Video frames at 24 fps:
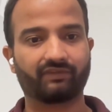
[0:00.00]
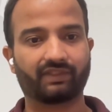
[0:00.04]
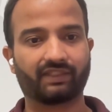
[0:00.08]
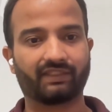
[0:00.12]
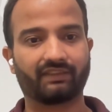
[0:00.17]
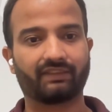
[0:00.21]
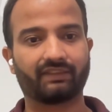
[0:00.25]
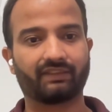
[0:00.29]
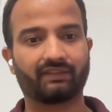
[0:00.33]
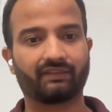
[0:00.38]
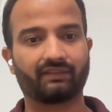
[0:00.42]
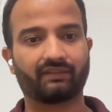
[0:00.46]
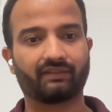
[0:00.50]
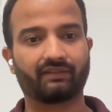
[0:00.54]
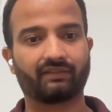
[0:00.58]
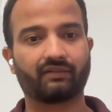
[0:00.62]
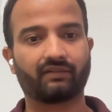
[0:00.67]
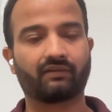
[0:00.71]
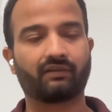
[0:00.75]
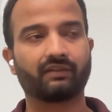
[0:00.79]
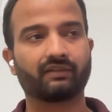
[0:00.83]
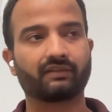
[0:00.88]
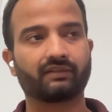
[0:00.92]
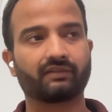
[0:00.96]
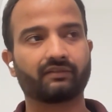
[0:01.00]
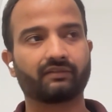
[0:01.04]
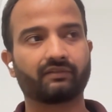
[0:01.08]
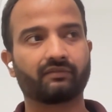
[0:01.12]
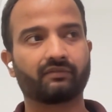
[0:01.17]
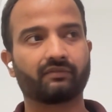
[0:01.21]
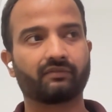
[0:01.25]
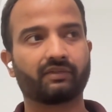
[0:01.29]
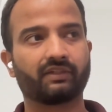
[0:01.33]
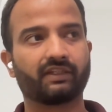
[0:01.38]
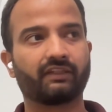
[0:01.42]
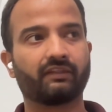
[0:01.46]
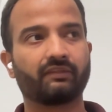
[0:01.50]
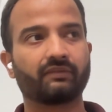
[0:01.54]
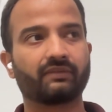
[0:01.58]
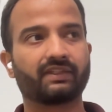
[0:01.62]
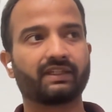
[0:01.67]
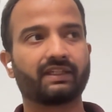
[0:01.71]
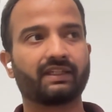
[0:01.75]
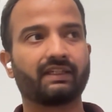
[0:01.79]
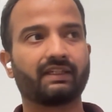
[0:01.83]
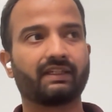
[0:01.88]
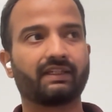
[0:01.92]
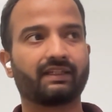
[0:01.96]
And then also in
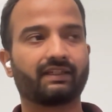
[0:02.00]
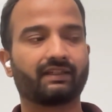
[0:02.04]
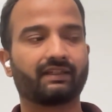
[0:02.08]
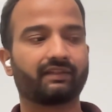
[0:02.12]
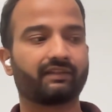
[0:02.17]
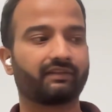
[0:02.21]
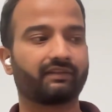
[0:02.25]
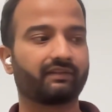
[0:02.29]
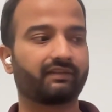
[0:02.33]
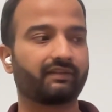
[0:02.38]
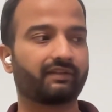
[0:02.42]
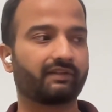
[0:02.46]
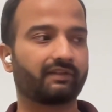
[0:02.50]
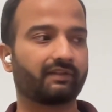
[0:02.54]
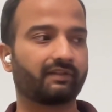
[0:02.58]
Lucene 10,